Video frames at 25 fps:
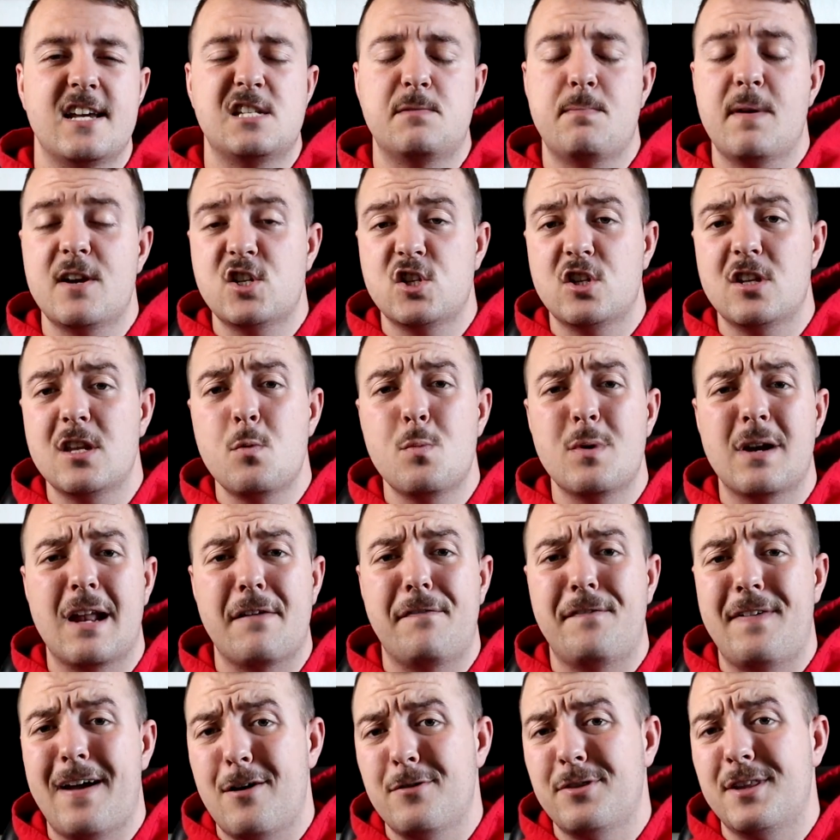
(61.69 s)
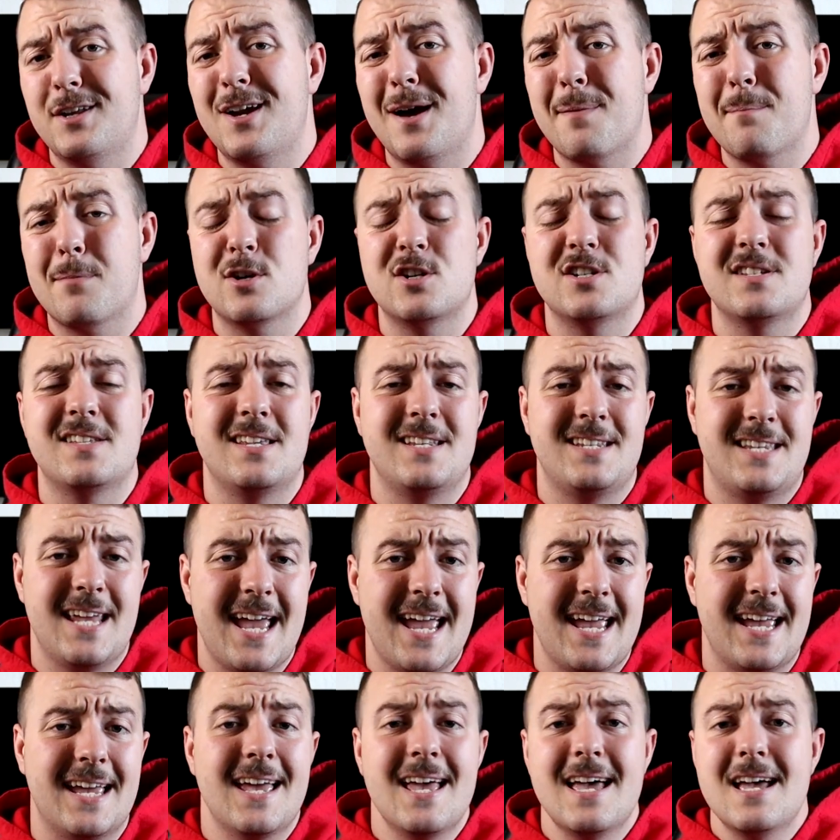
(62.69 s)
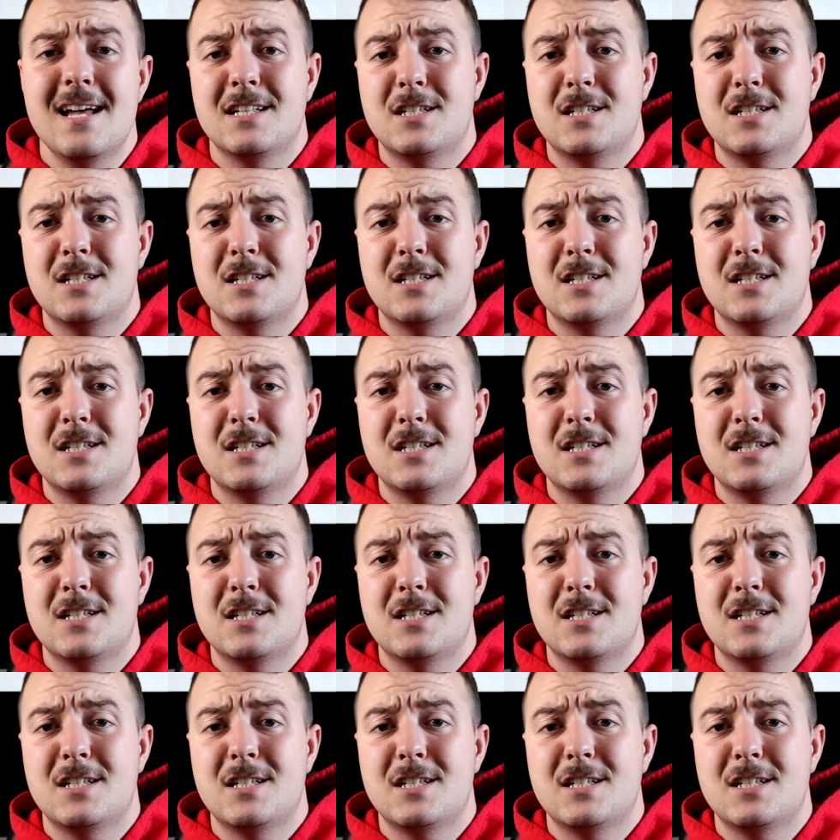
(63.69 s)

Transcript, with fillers: especially when I found the numbers today. It